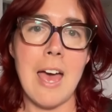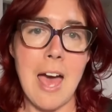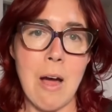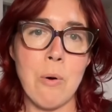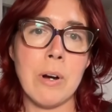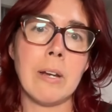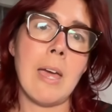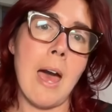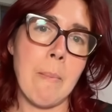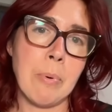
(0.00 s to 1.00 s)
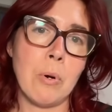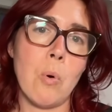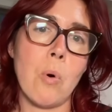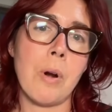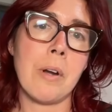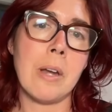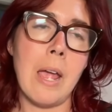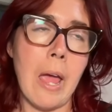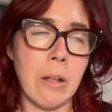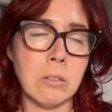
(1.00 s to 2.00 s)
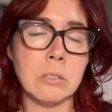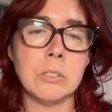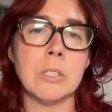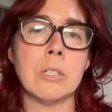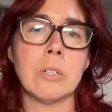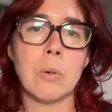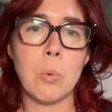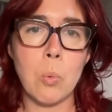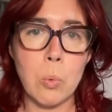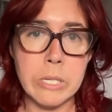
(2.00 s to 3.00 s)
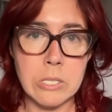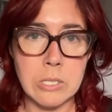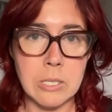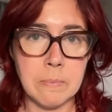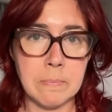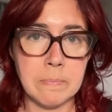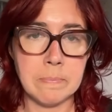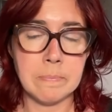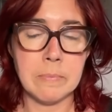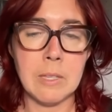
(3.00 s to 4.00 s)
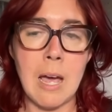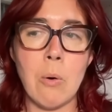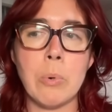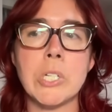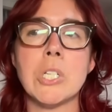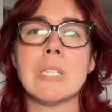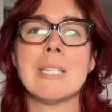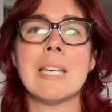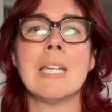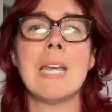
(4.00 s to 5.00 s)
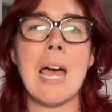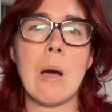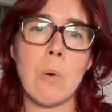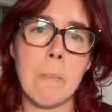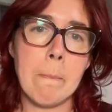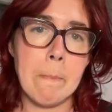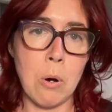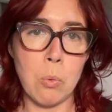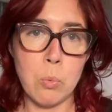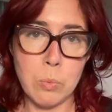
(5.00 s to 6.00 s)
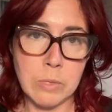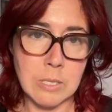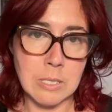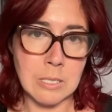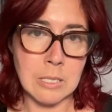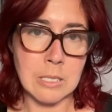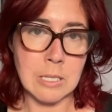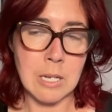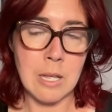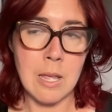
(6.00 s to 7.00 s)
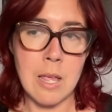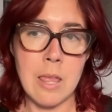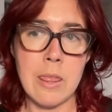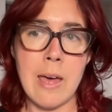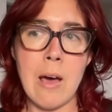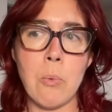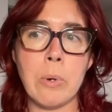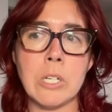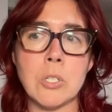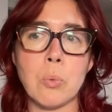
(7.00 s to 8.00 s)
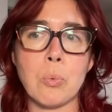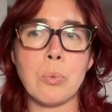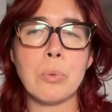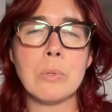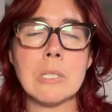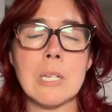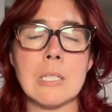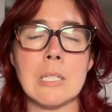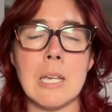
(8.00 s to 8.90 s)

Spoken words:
our Capricorn elder wisdom, that which is in our bones, that which roots us